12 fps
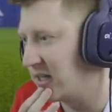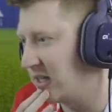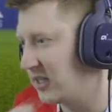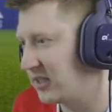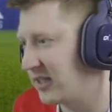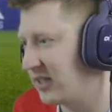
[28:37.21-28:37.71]

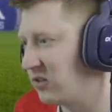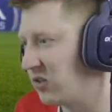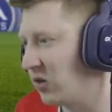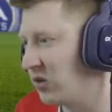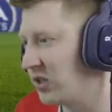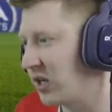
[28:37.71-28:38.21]
Uh,
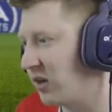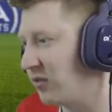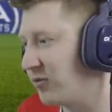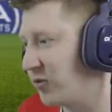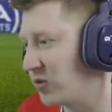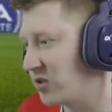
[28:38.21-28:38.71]

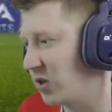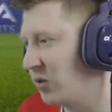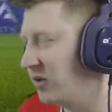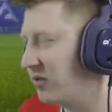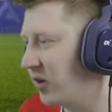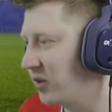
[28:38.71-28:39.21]
Dendoncker, four-star
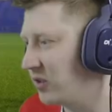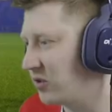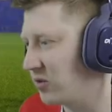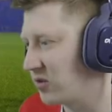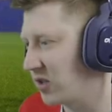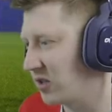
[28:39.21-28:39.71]
week for only
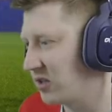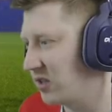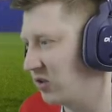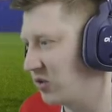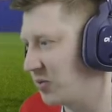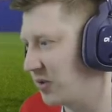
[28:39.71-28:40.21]
two-star
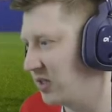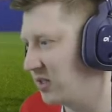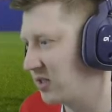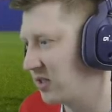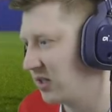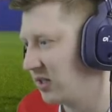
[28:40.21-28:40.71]
skills, but
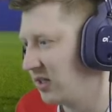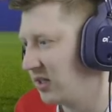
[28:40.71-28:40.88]
he's...